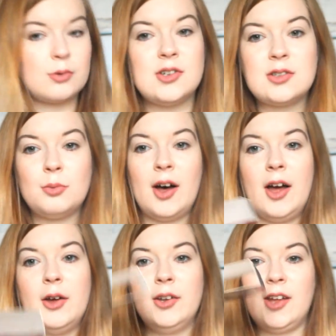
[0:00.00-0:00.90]
The reason
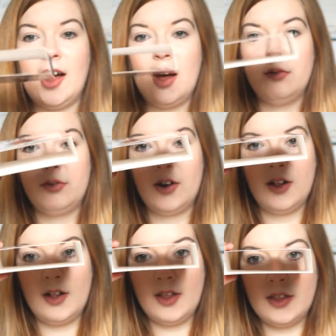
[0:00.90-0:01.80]
why I only have
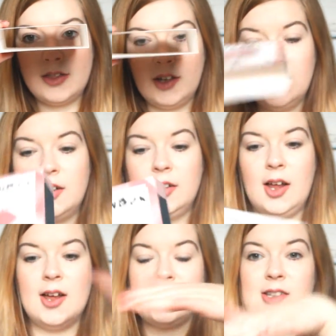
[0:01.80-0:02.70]
the
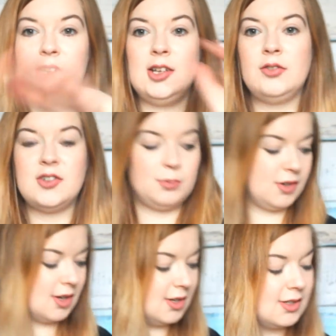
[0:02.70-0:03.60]
little sleeve is
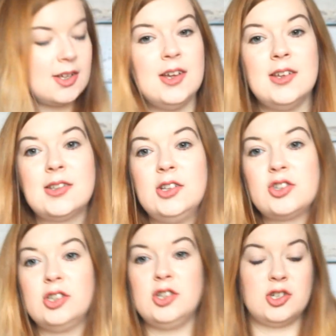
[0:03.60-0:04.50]
because it is
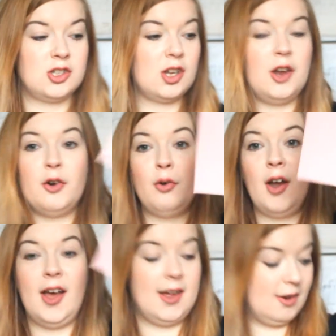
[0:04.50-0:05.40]
literally just an
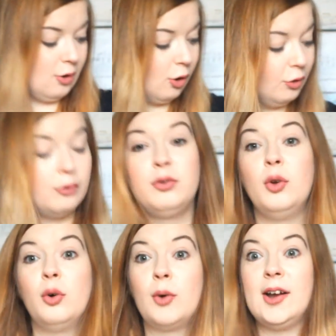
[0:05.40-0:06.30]
array on the
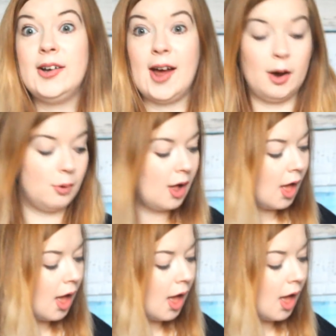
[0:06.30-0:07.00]
floor right now.